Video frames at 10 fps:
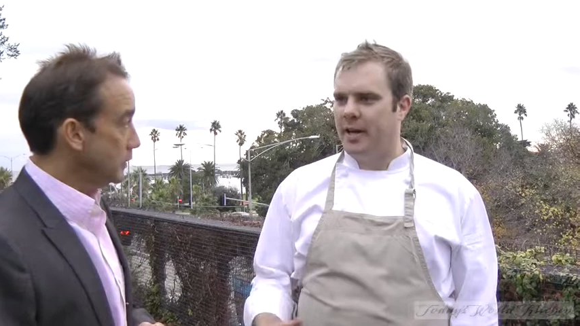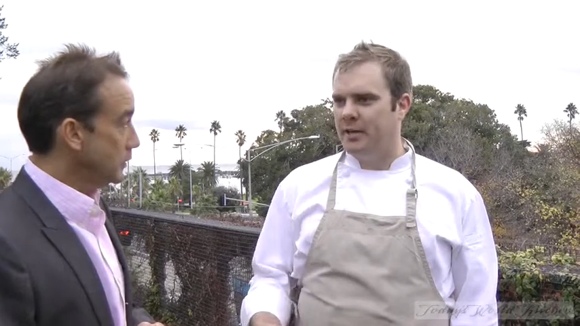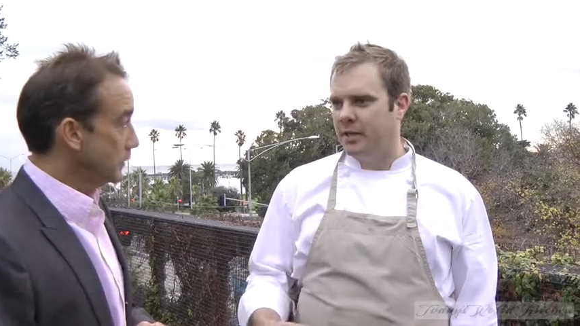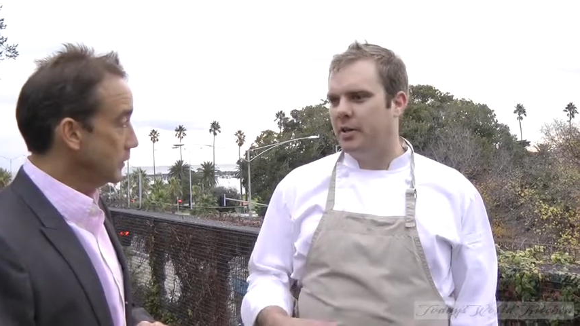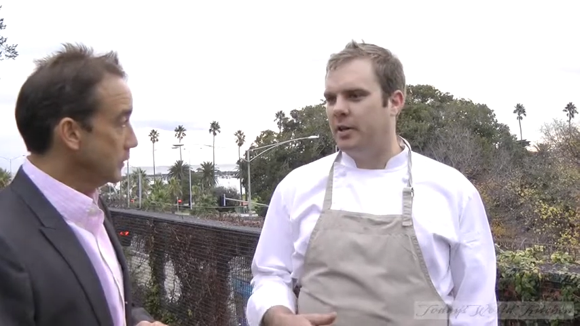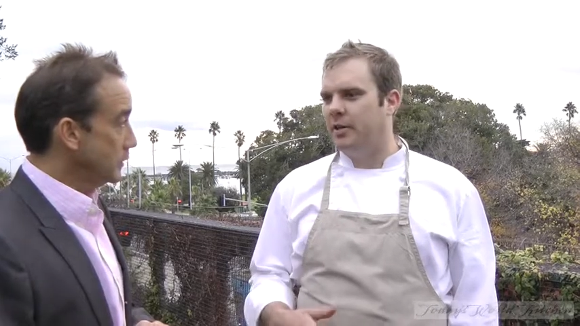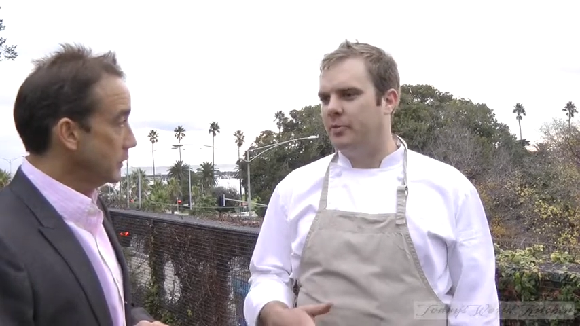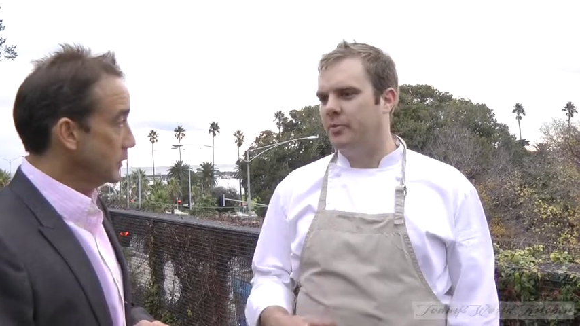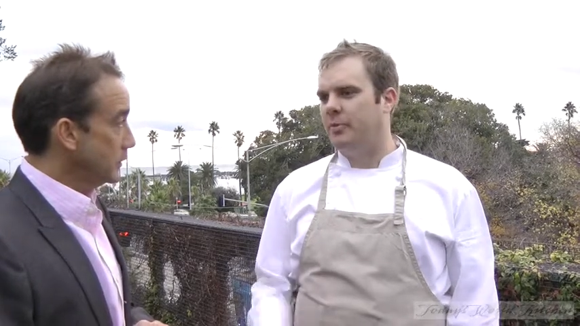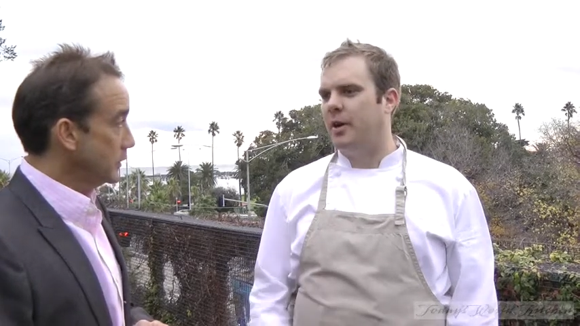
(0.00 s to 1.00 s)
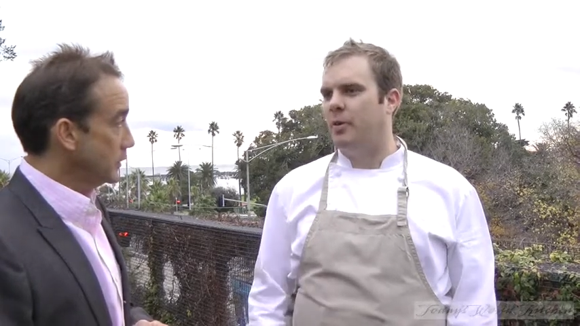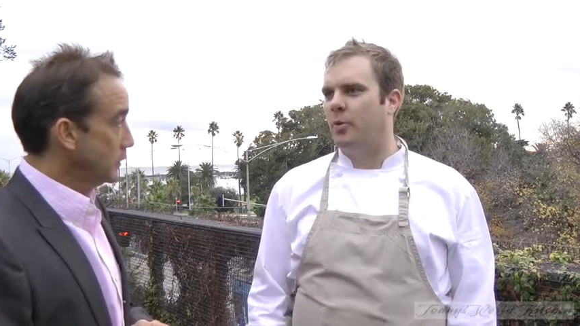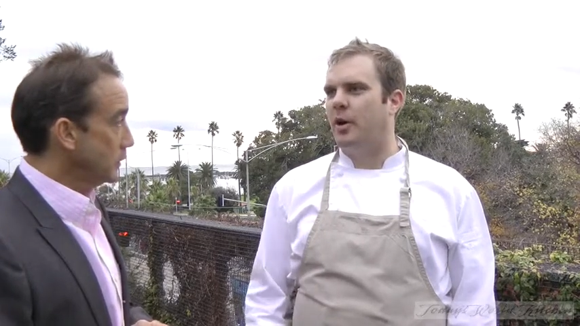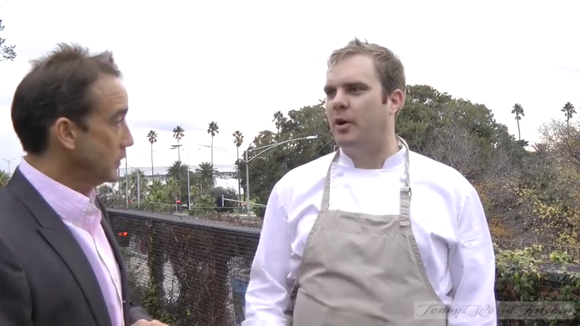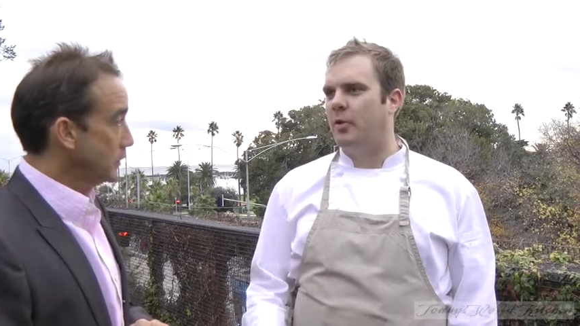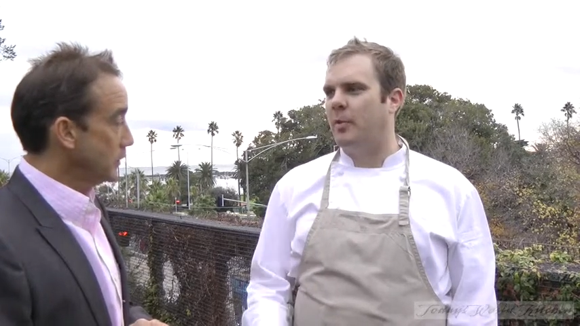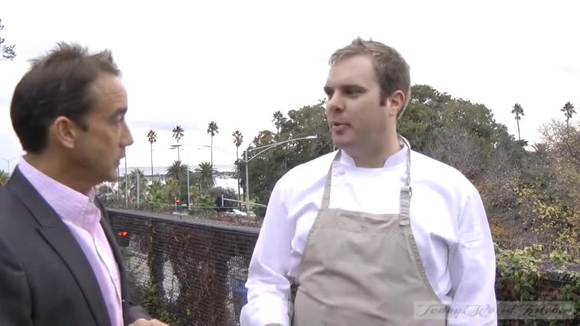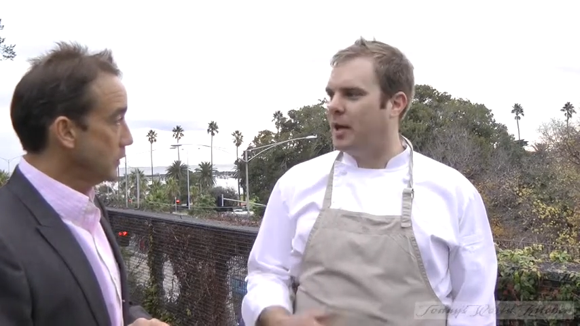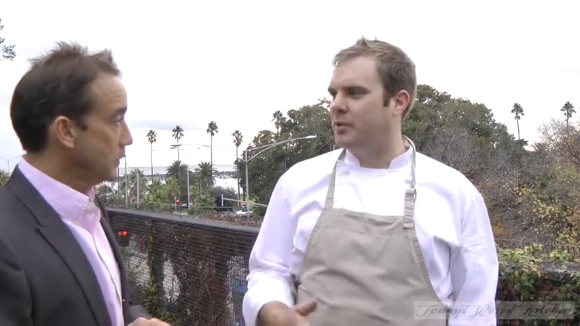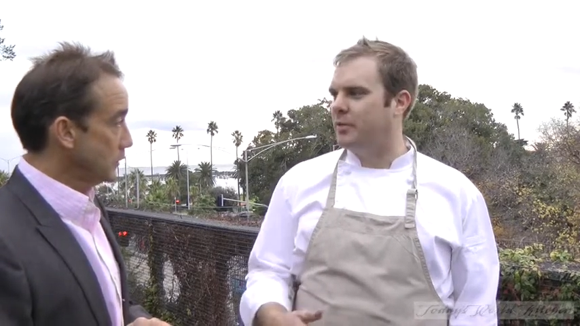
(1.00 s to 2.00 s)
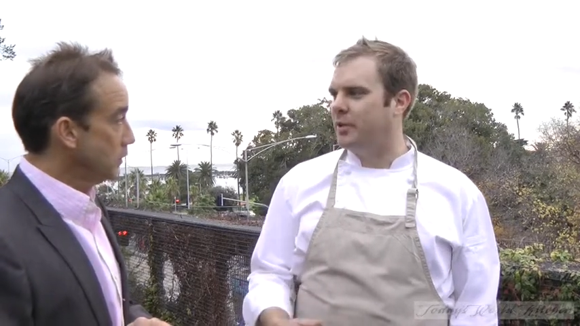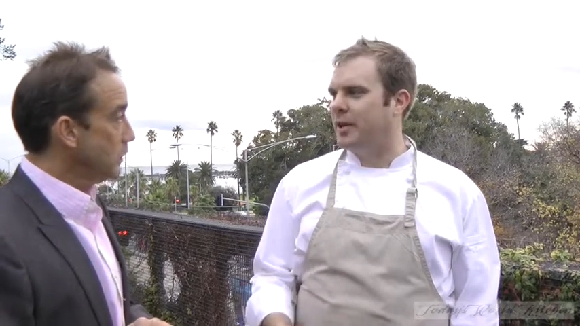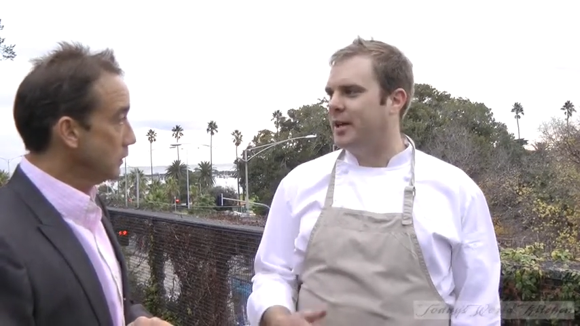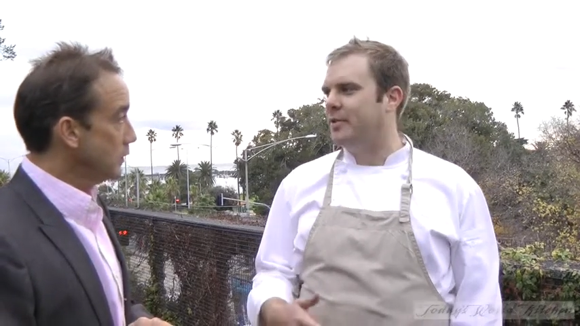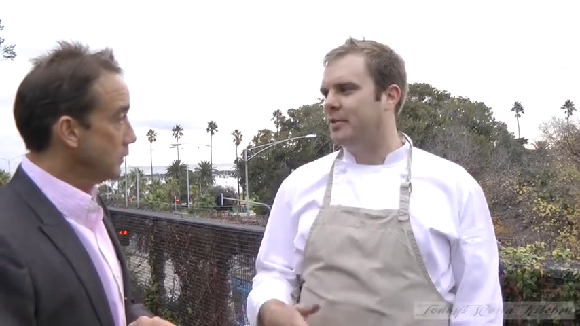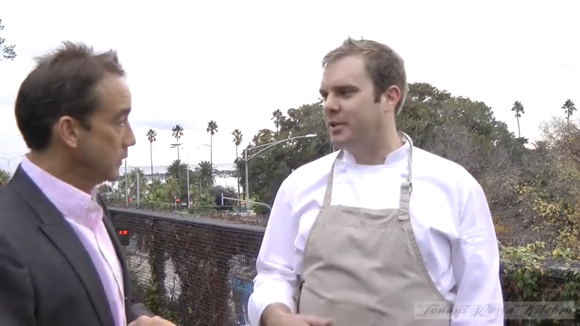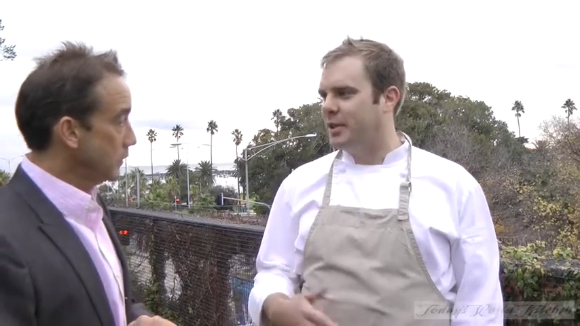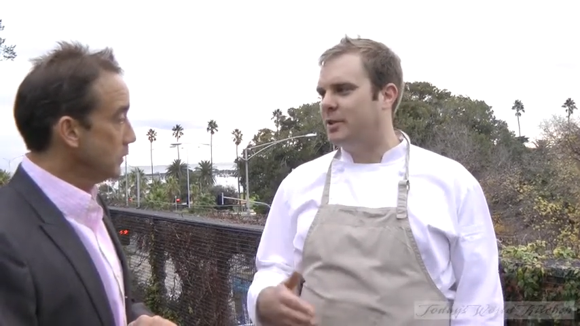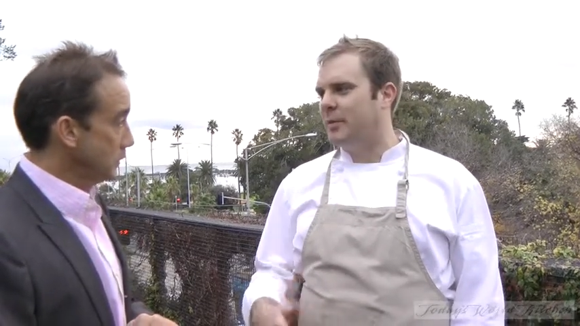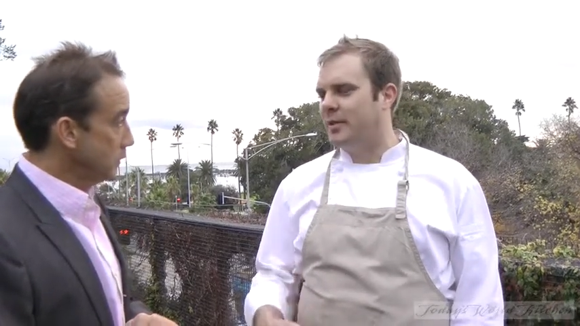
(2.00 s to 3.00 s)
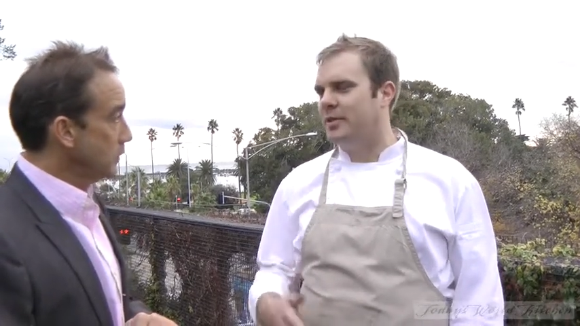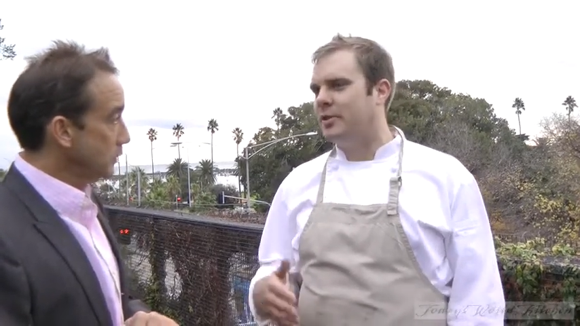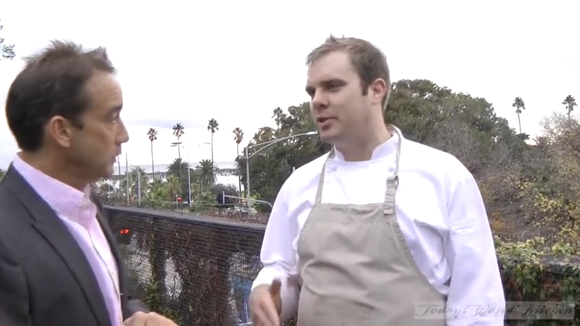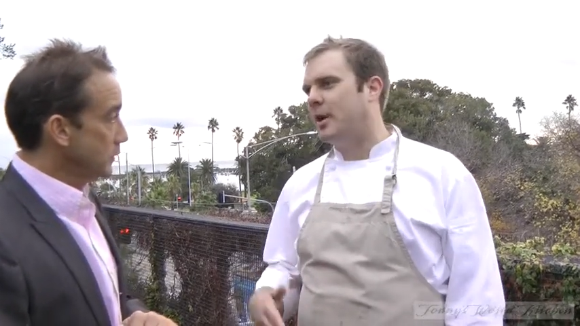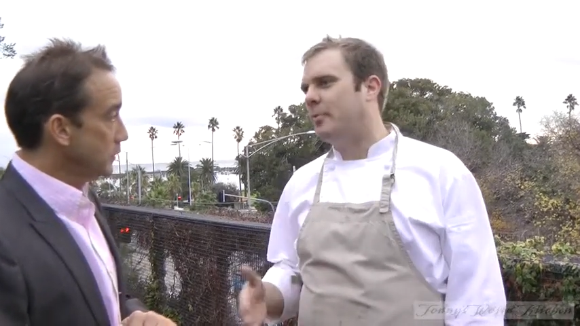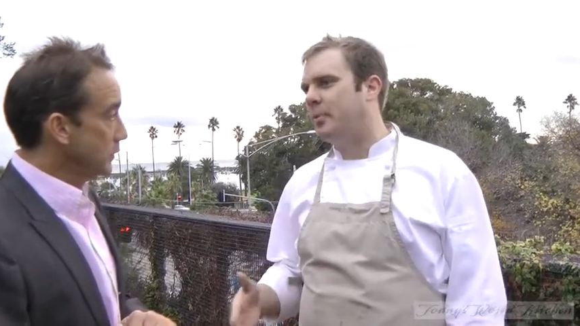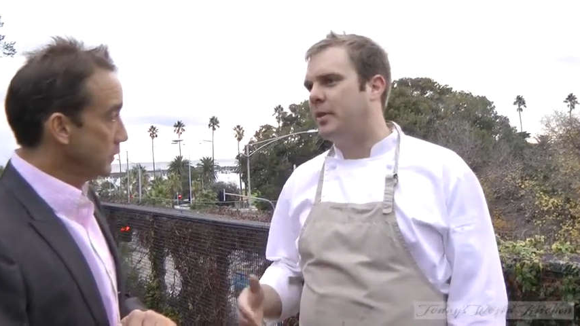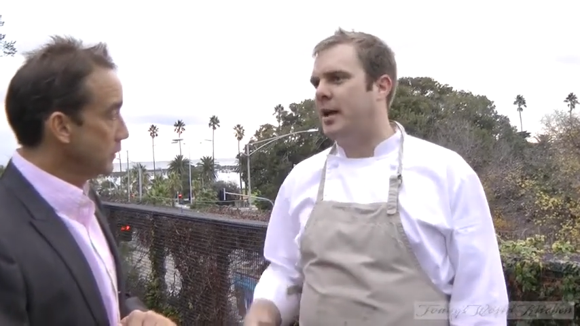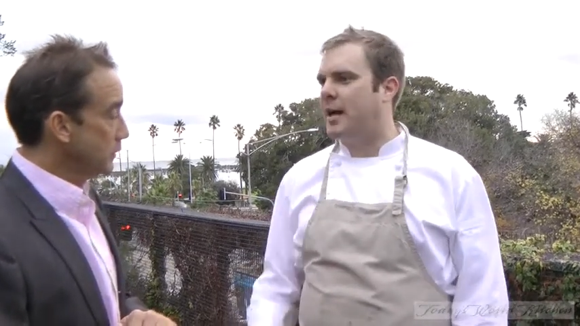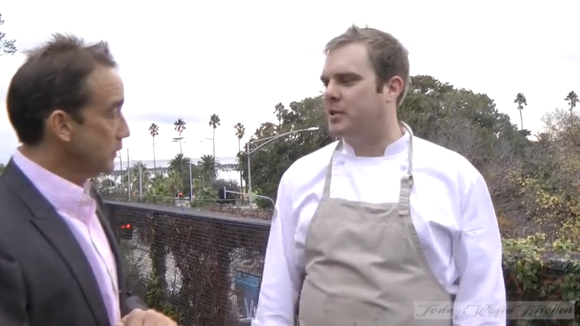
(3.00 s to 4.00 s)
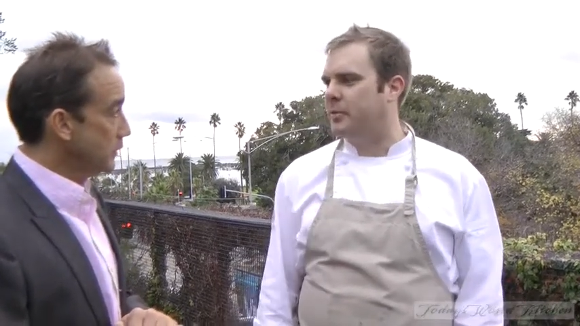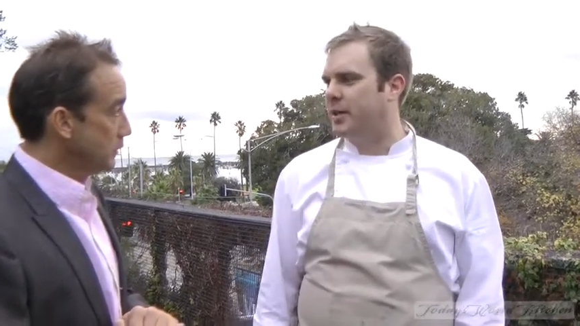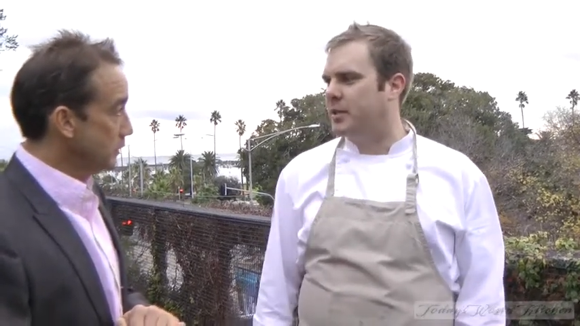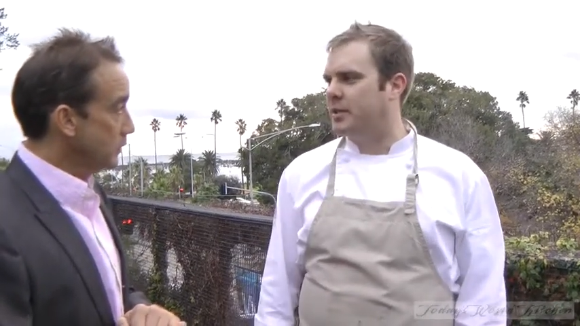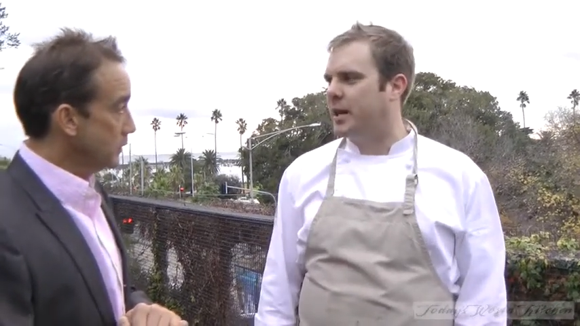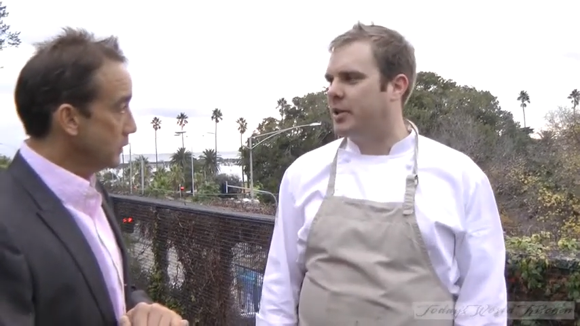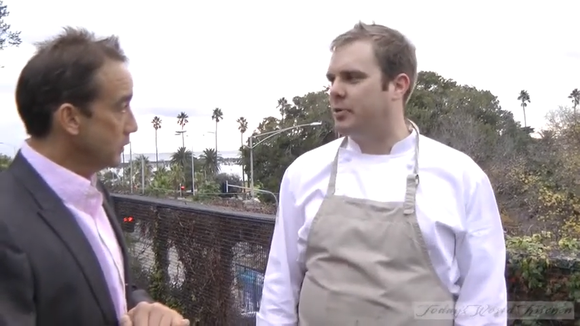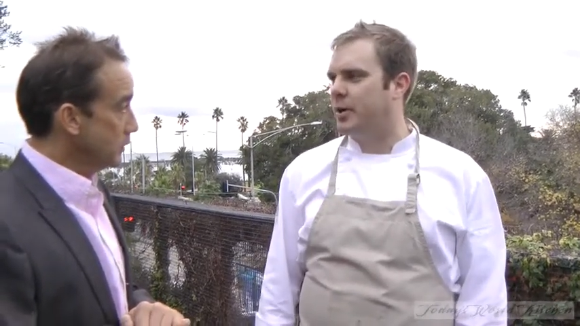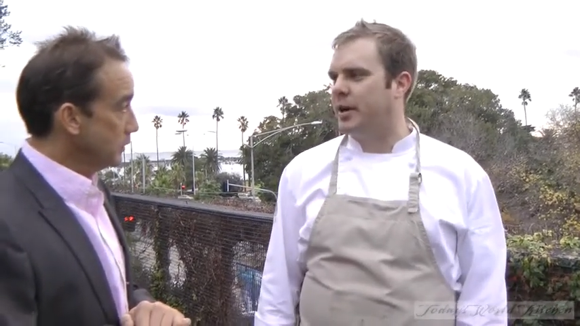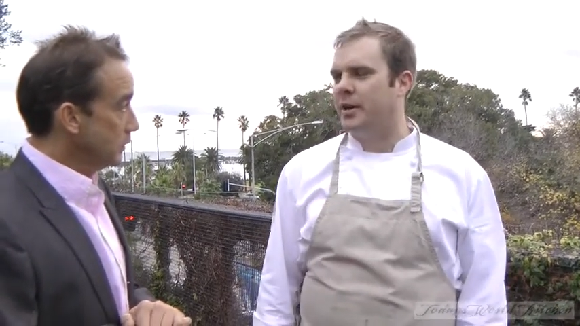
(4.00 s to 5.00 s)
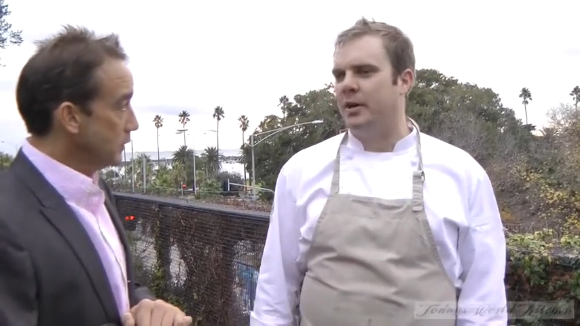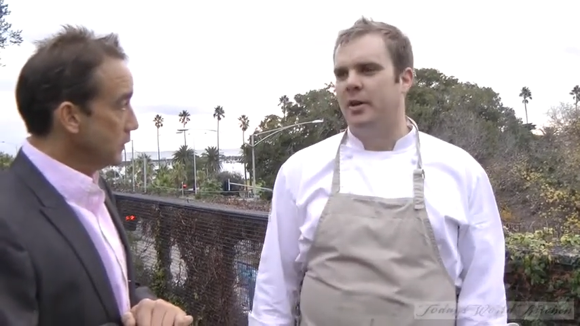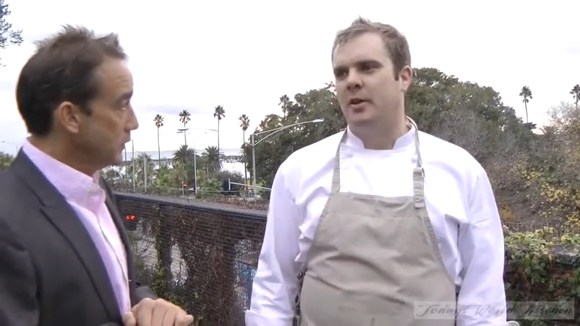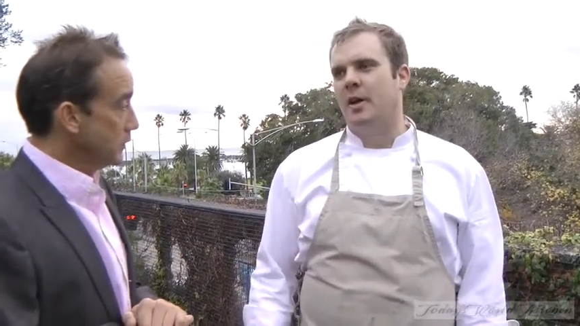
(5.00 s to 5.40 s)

Speaker 1: easy to, you know, work at a place for a year and six months and jump, but there has to be a stage where,